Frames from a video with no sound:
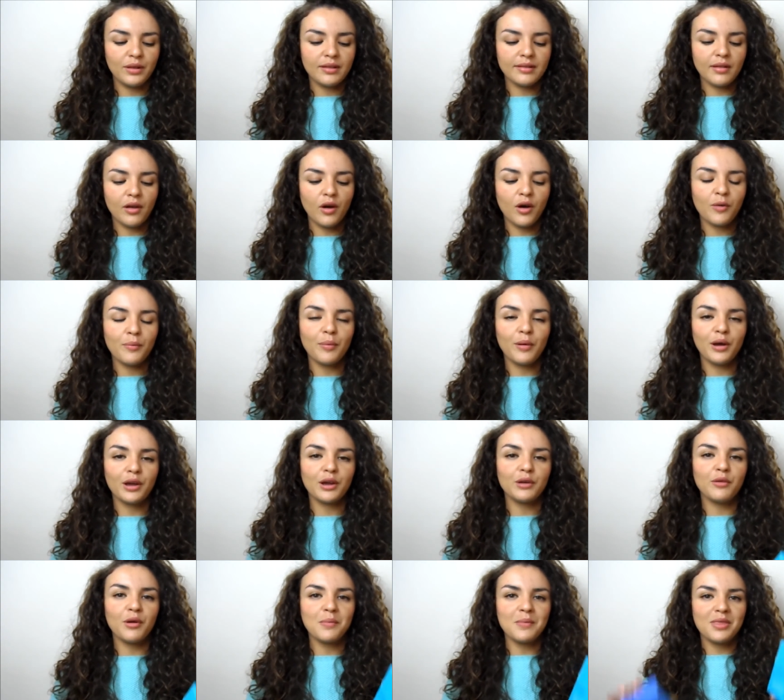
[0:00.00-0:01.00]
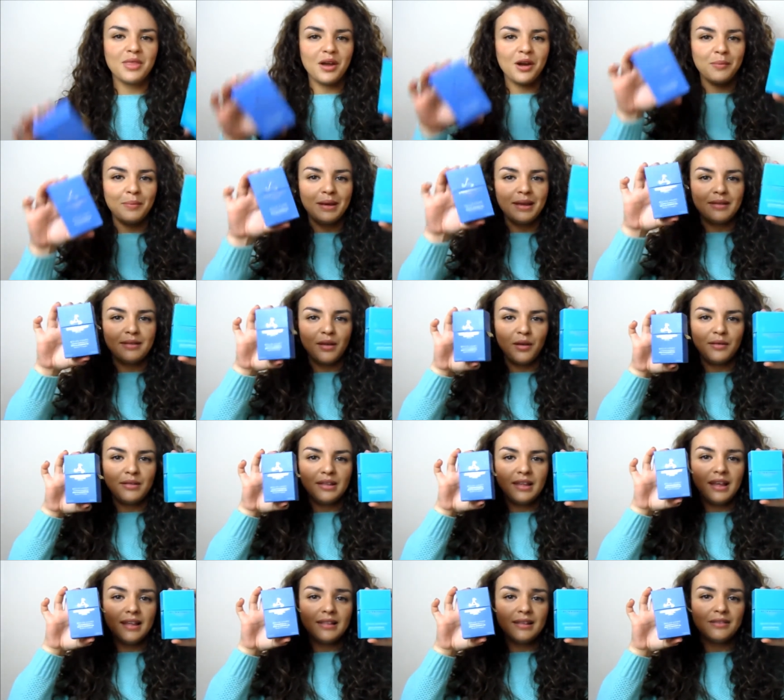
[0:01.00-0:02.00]
oils are by Aromatherapy
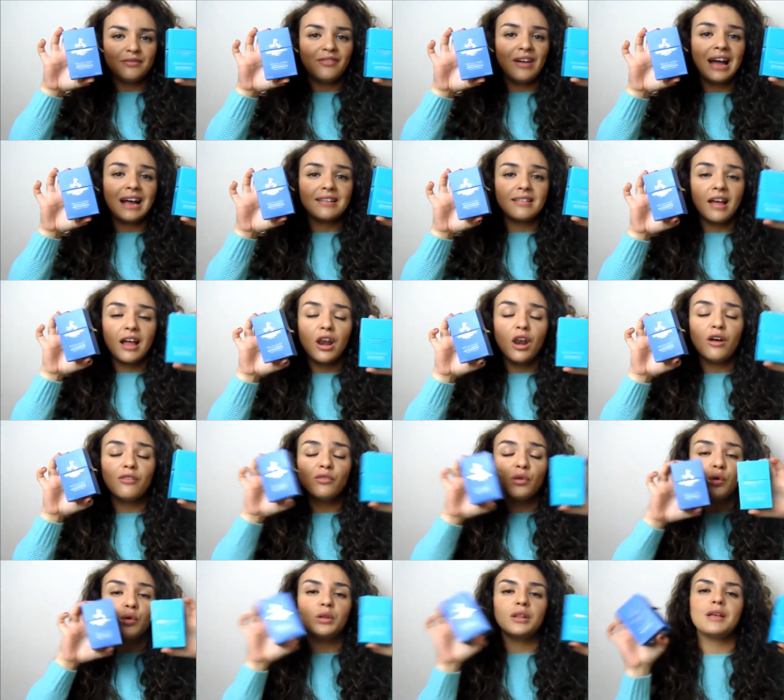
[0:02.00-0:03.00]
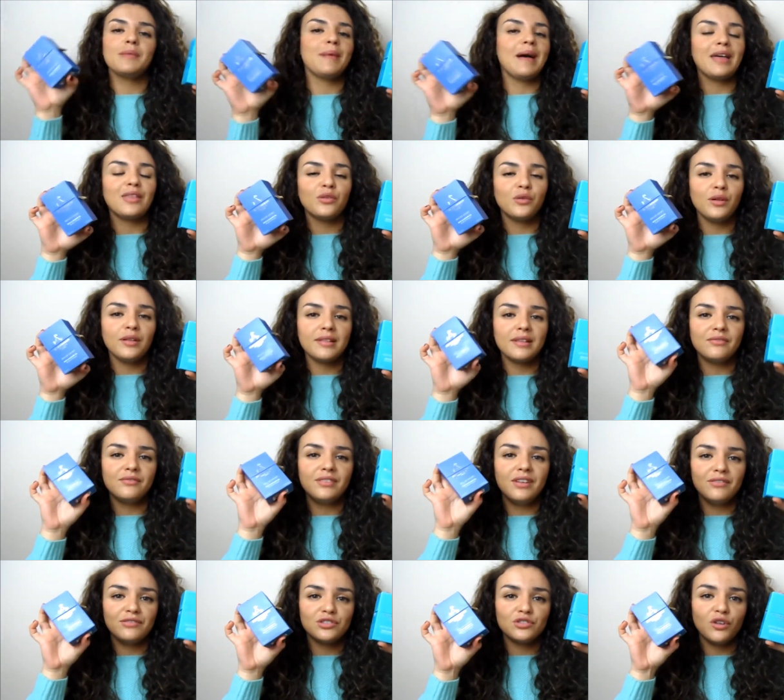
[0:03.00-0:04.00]
Associates. In fact, I love all their bath oils.
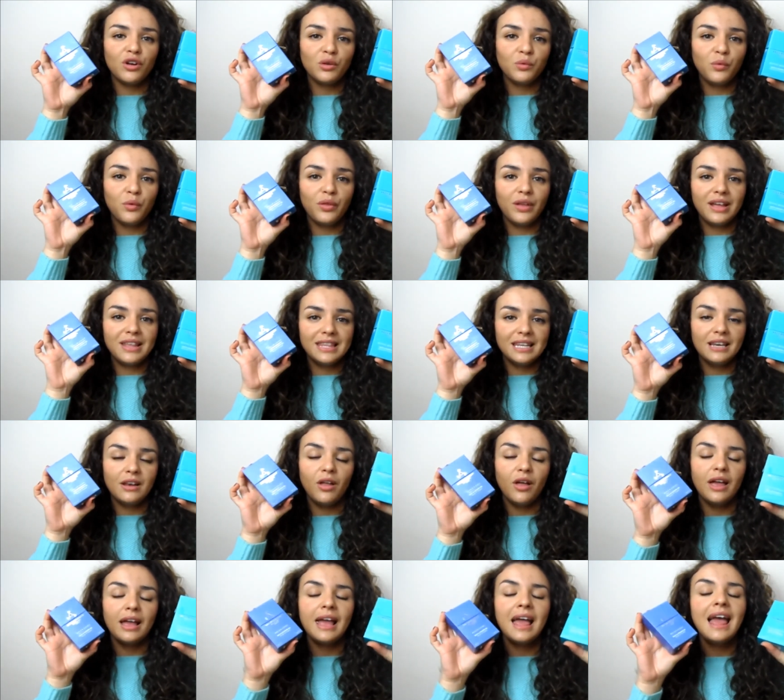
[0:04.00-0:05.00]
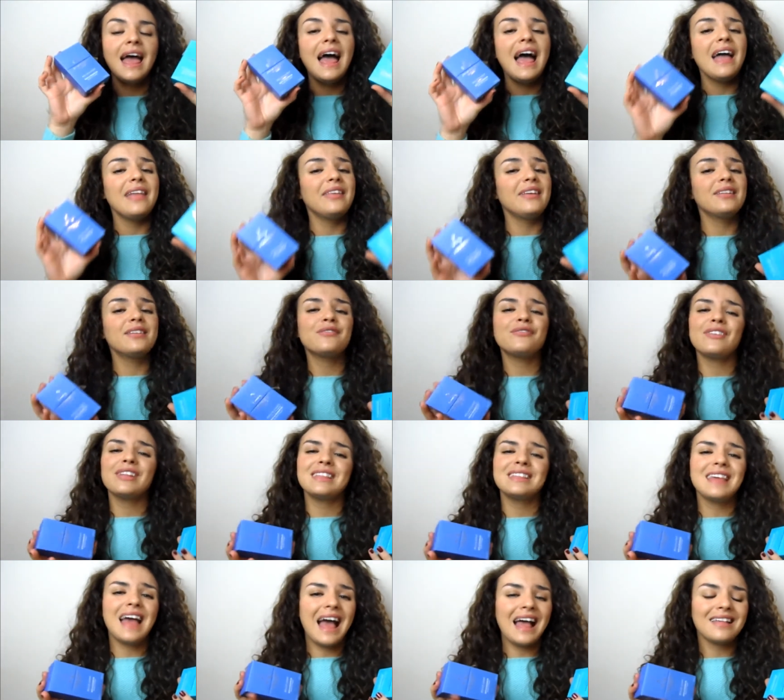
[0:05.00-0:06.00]
I've never tried one that I didn't like, and these are
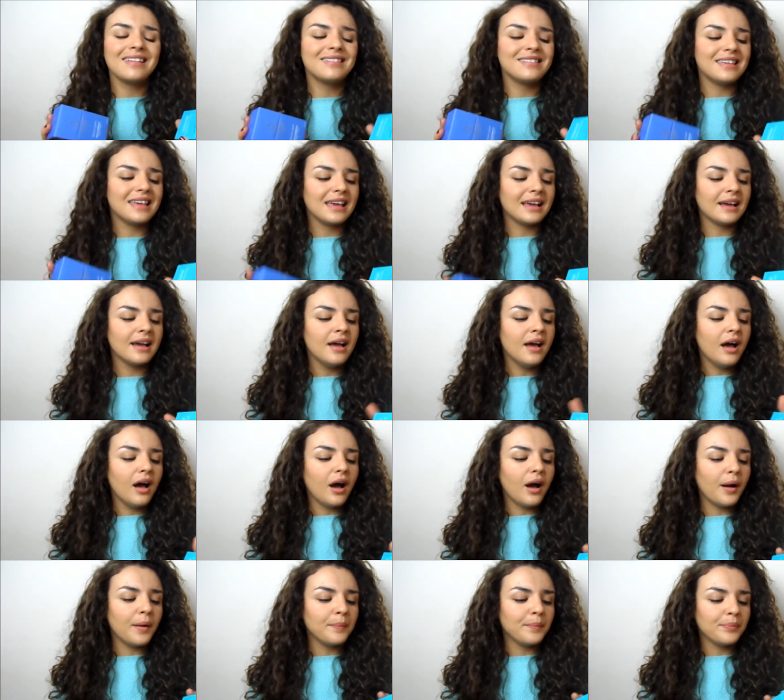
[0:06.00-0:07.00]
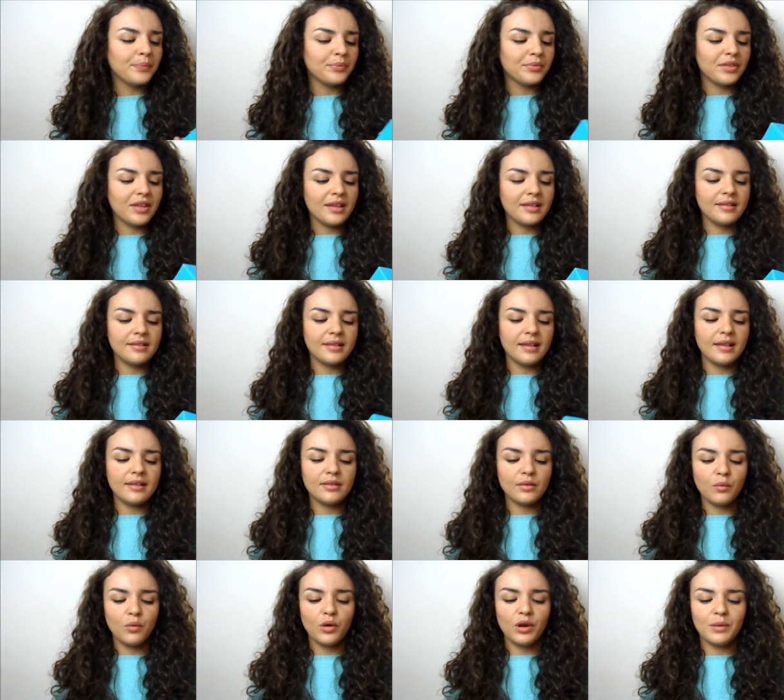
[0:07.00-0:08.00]
fantastic. This
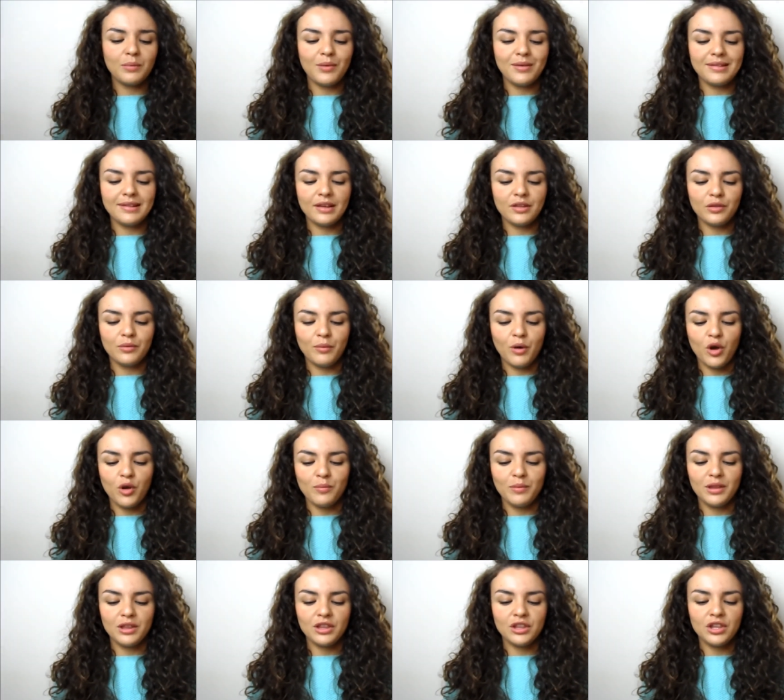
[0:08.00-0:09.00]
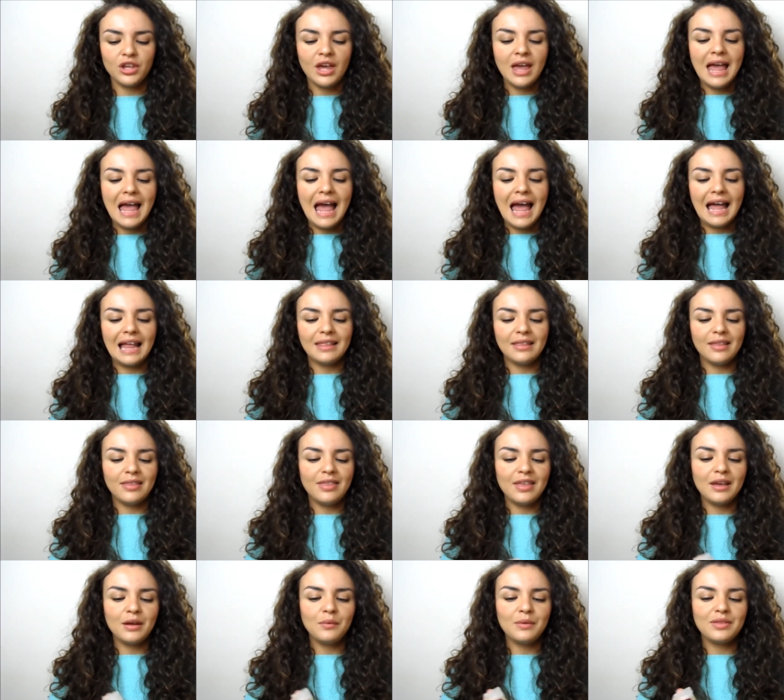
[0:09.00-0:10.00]
is the one I'm using at the moment, and the
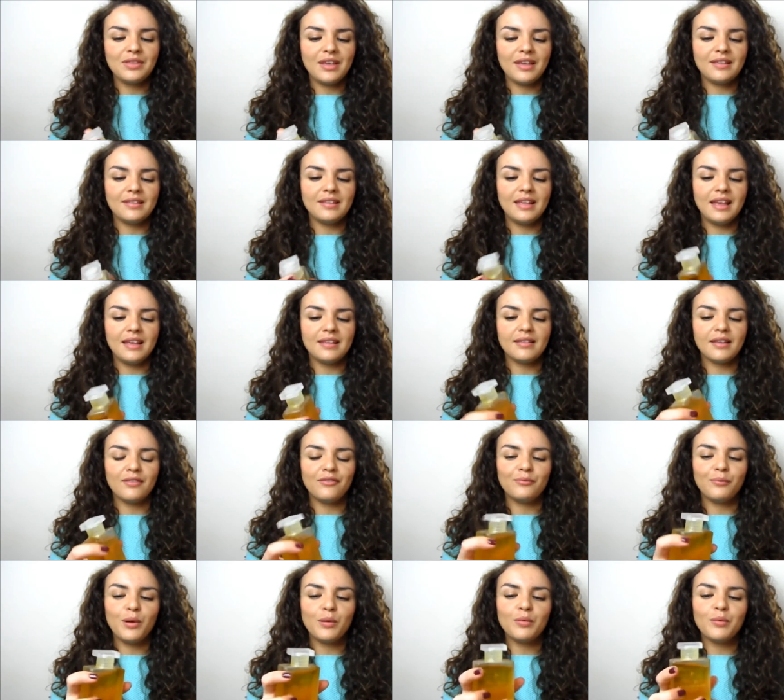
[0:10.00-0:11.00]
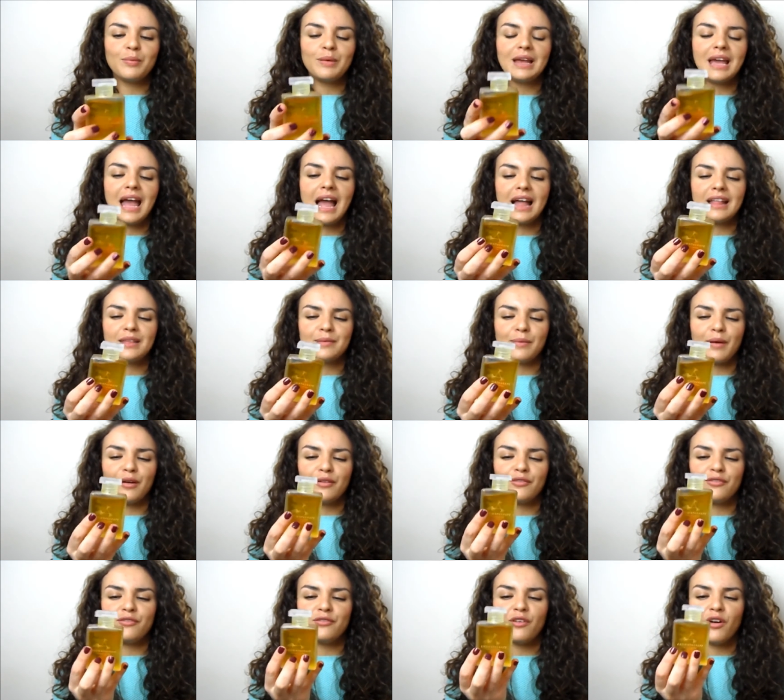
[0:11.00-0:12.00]
thing with this is I've probably had
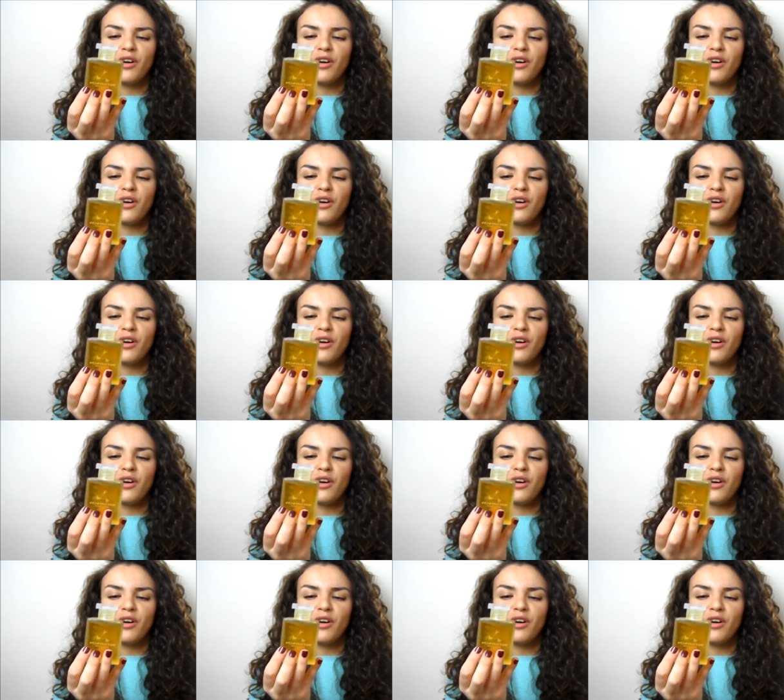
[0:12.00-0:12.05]
about